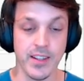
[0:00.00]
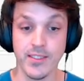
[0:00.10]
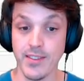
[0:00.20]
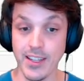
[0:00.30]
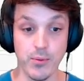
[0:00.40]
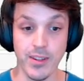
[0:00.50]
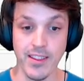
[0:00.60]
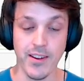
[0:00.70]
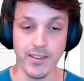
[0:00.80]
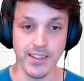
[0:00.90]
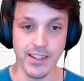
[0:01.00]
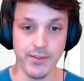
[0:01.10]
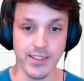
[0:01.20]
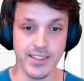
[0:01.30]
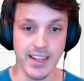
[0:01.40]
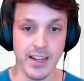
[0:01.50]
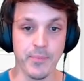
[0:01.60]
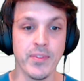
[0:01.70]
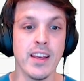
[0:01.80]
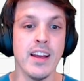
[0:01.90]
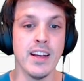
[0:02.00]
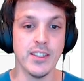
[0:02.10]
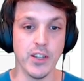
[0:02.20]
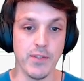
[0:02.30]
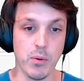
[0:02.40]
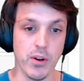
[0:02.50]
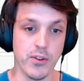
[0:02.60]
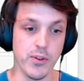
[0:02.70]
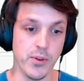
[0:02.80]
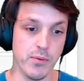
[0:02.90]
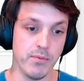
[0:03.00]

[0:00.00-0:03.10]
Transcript: So that's really the only difference there. So if you wanted to